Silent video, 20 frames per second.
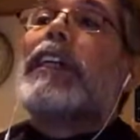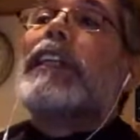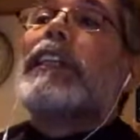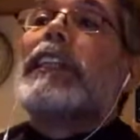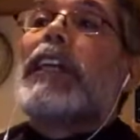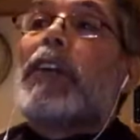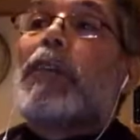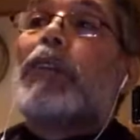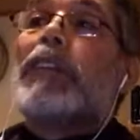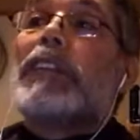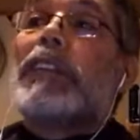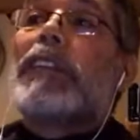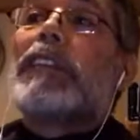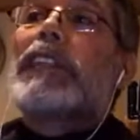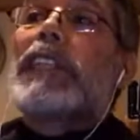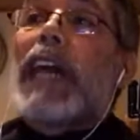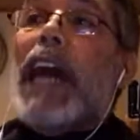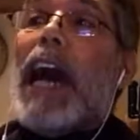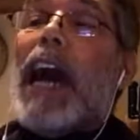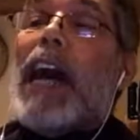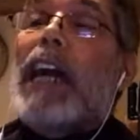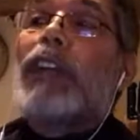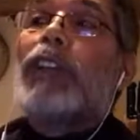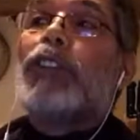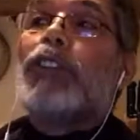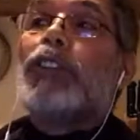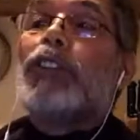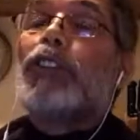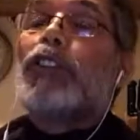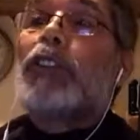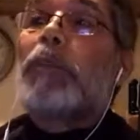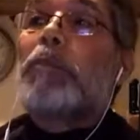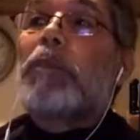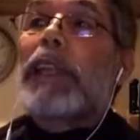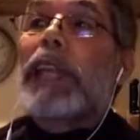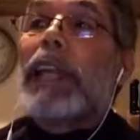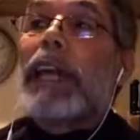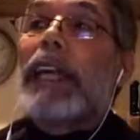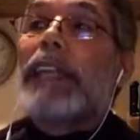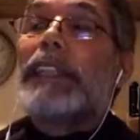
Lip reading: there was this guy who used to play